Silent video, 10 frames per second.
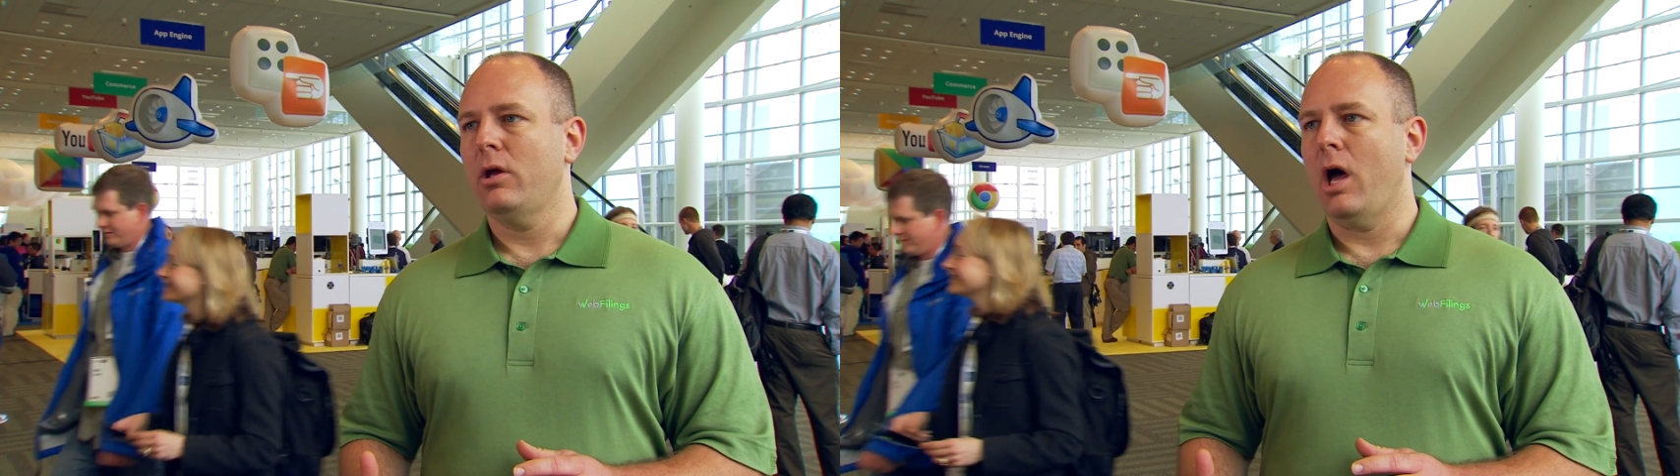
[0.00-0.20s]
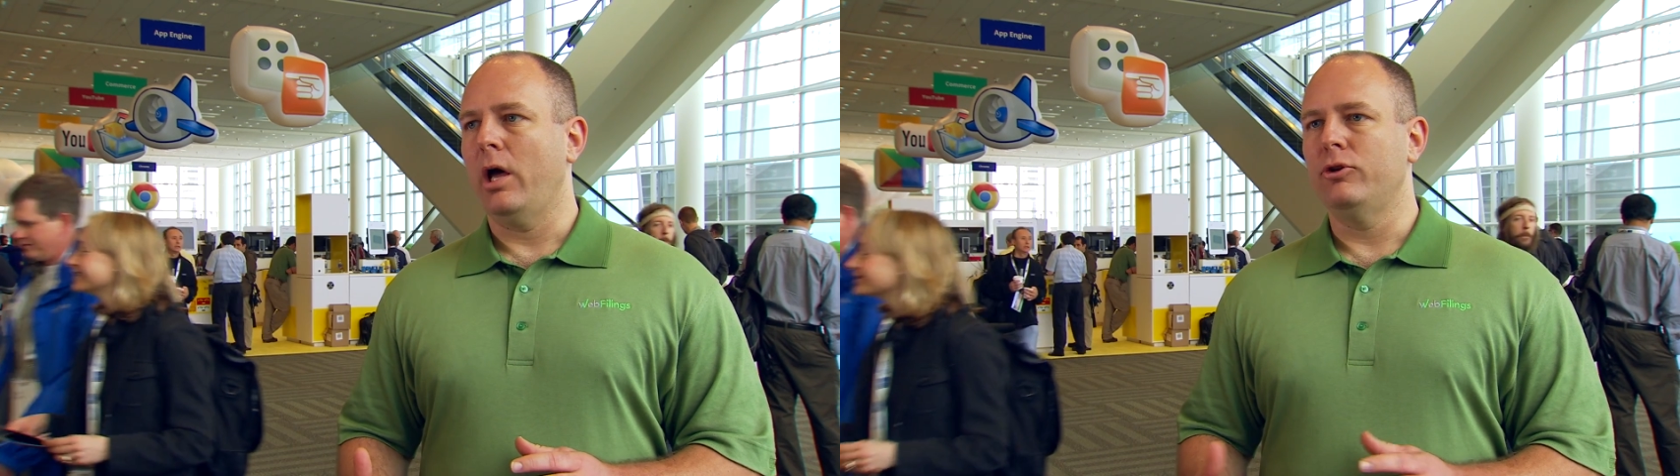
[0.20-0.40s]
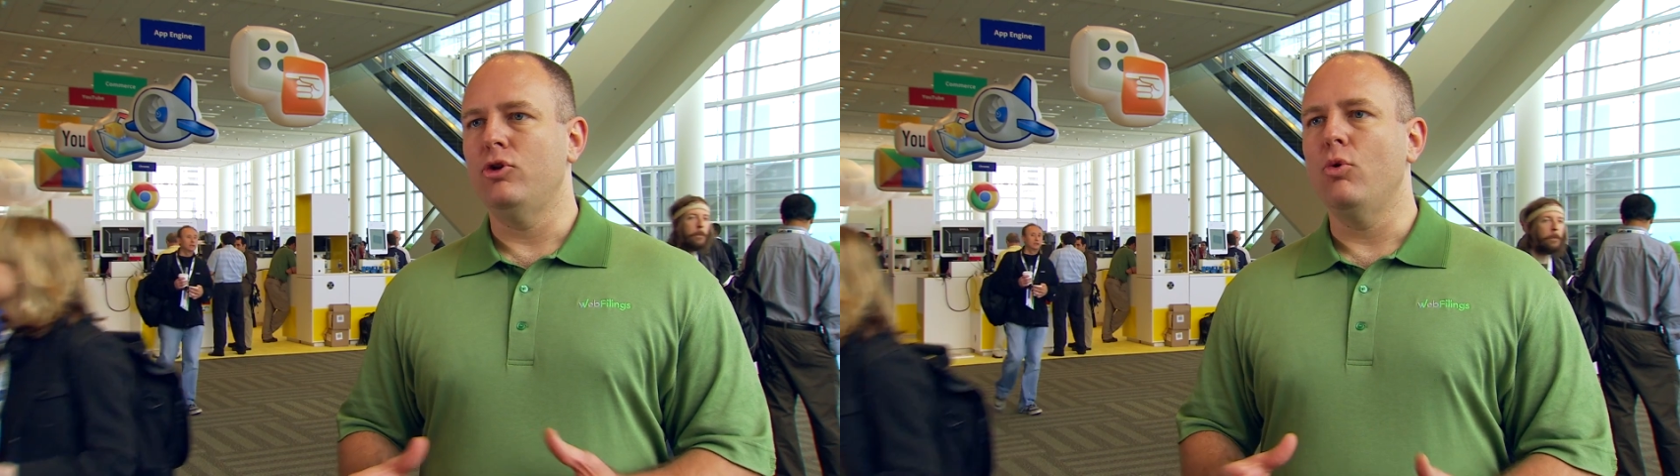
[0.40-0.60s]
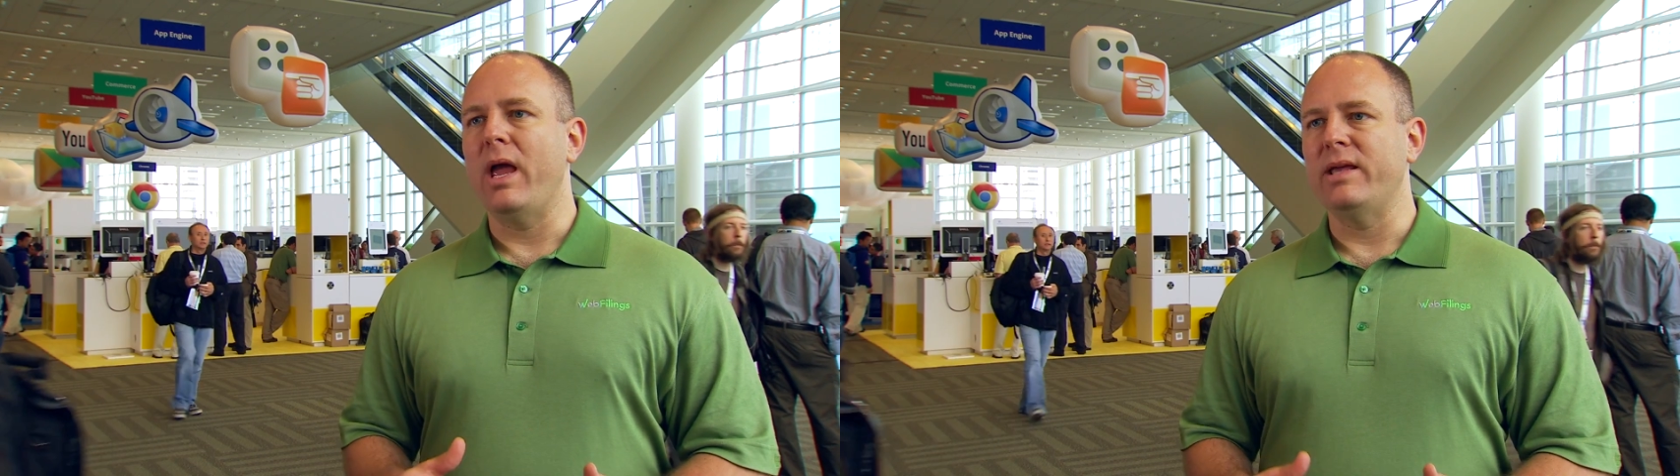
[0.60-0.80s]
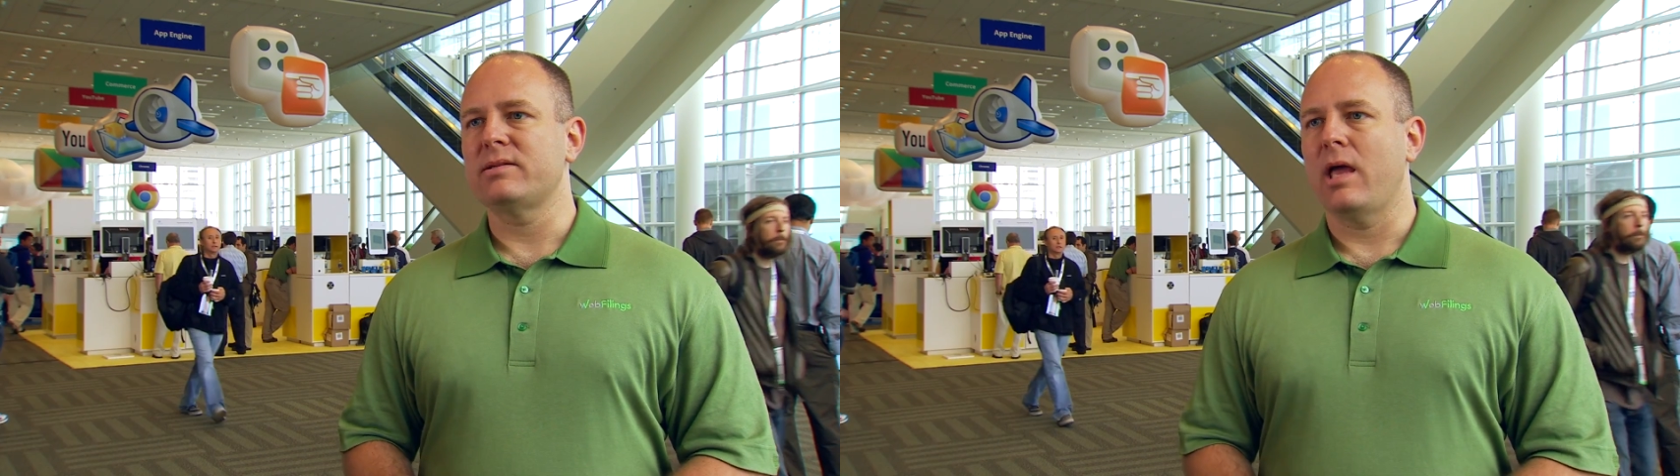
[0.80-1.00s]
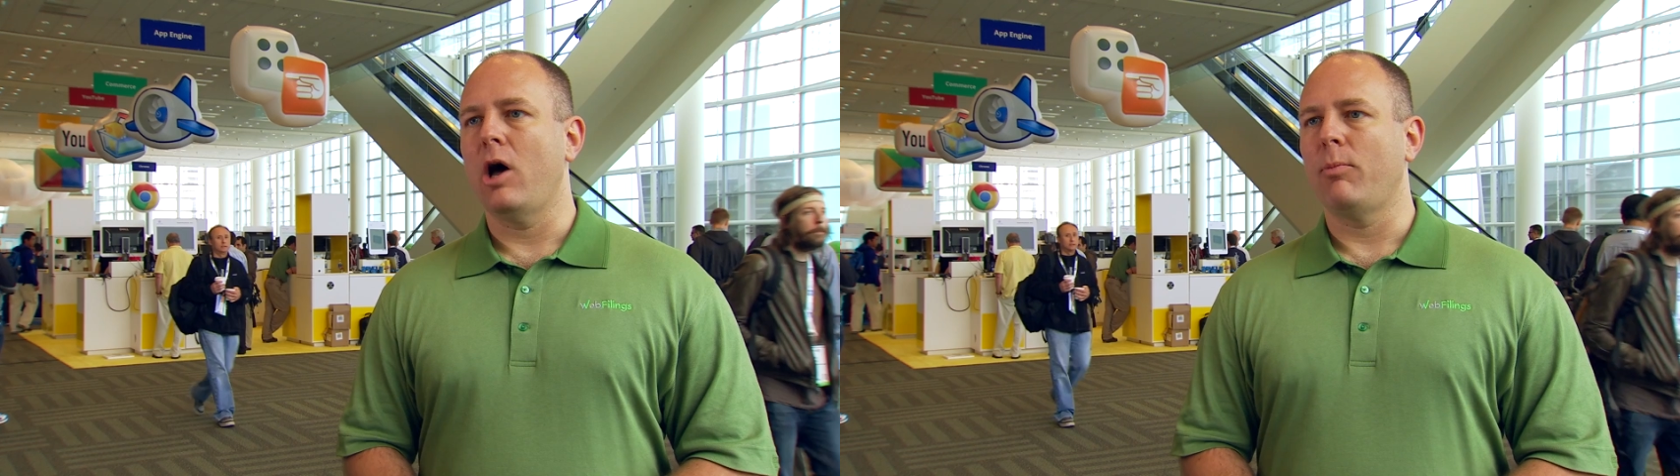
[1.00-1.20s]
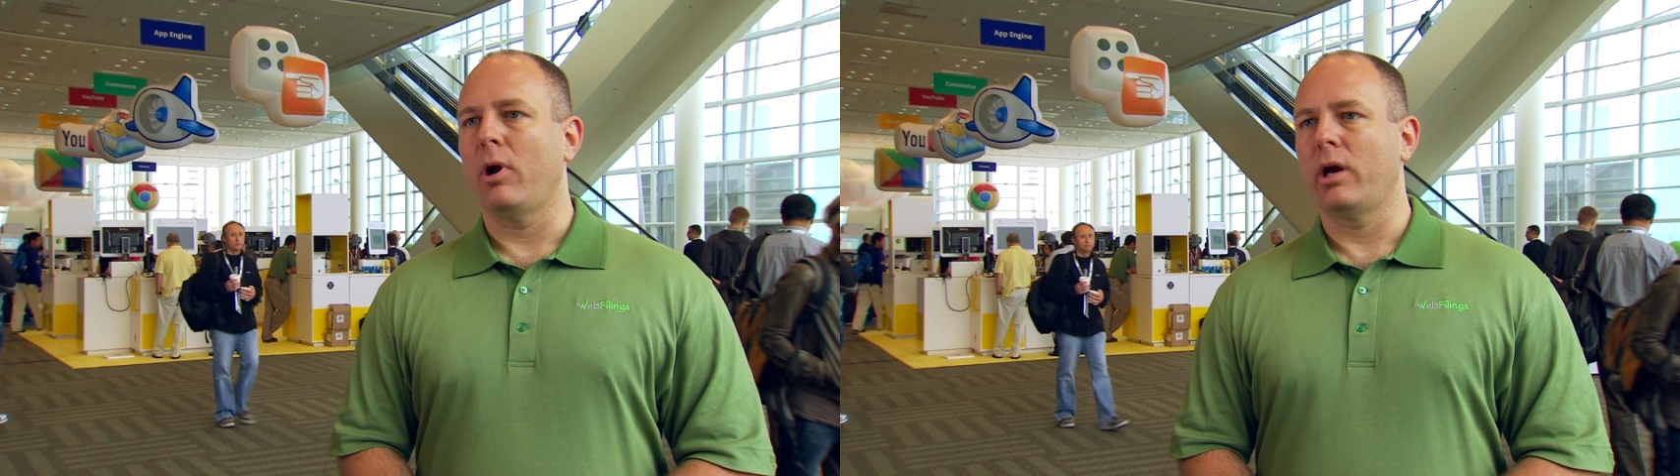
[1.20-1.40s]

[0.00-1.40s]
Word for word: uh, new ways to help our